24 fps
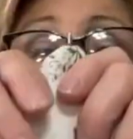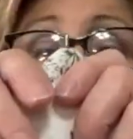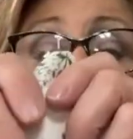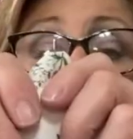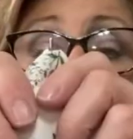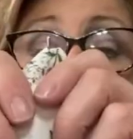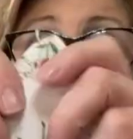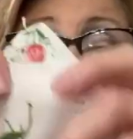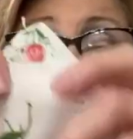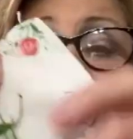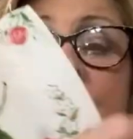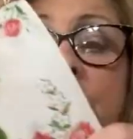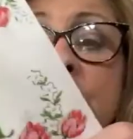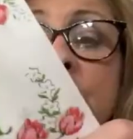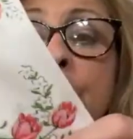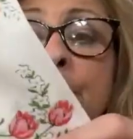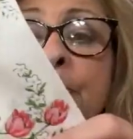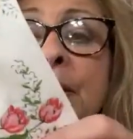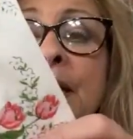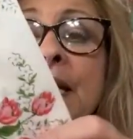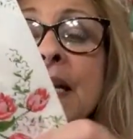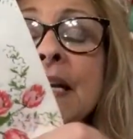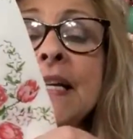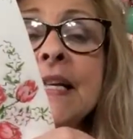are going to
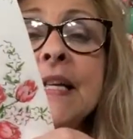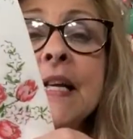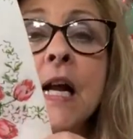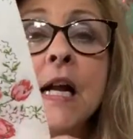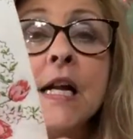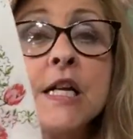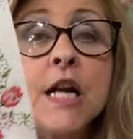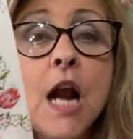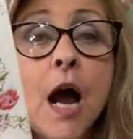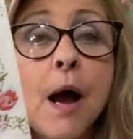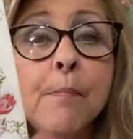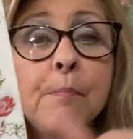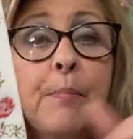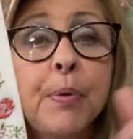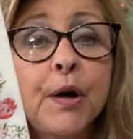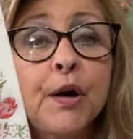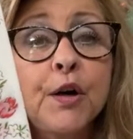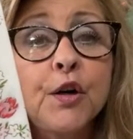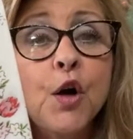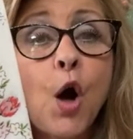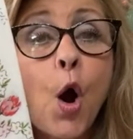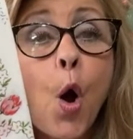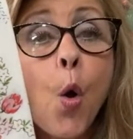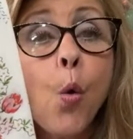be
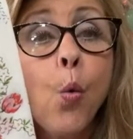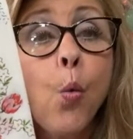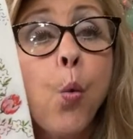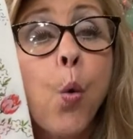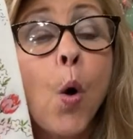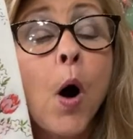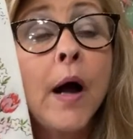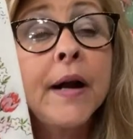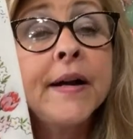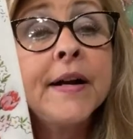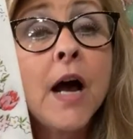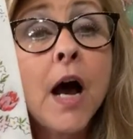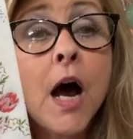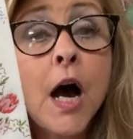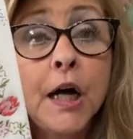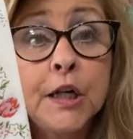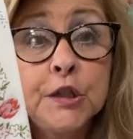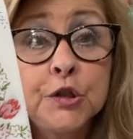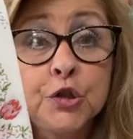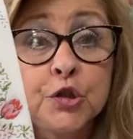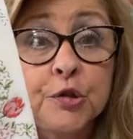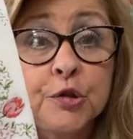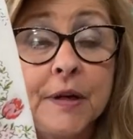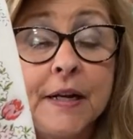number
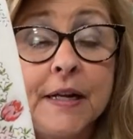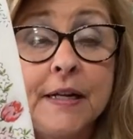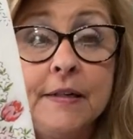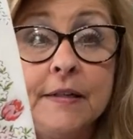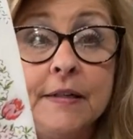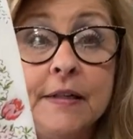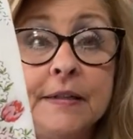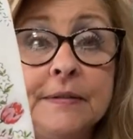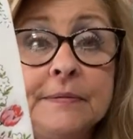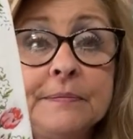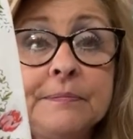100.